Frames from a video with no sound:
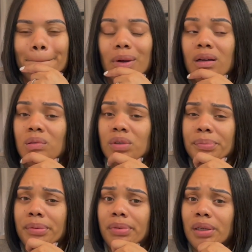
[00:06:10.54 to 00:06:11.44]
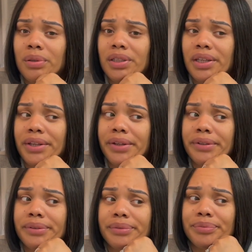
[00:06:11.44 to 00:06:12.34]
I don't wanna be bloated
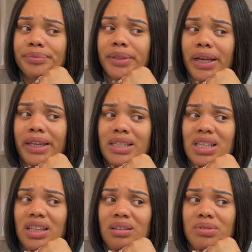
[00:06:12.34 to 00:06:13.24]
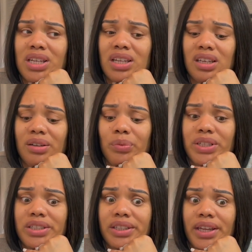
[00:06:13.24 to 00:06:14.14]
now. I guess I am taking in
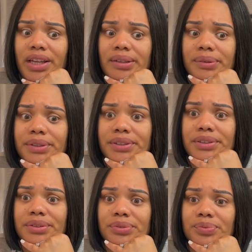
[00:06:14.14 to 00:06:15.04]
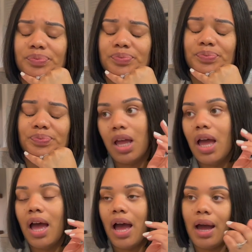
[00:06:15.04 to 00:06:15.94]
wasted calories.
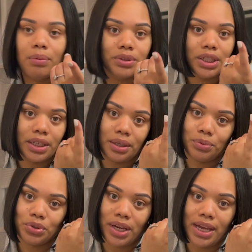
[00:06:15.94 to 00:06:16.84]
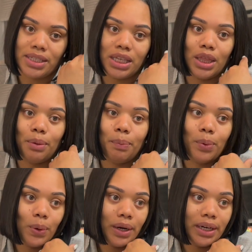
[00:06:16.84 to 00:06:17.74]
I will check in with you guys in the
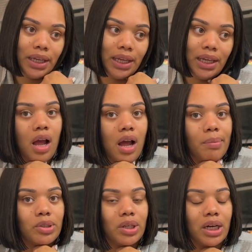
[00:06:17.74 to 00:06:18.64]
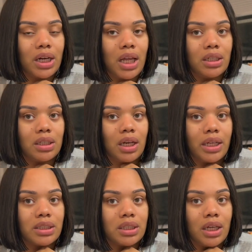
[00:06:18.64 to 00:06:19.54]
morning. I'm gonna try to not look
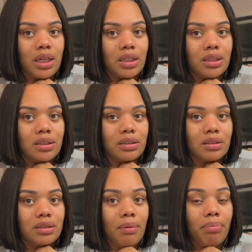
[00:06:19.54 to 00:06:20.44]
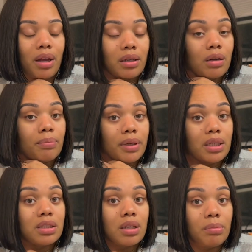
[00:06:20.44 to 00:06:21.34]
like today. I'm probably gonna
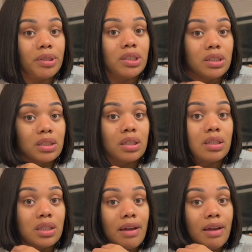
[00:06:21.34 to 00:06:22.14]
be, it's gonna be just good.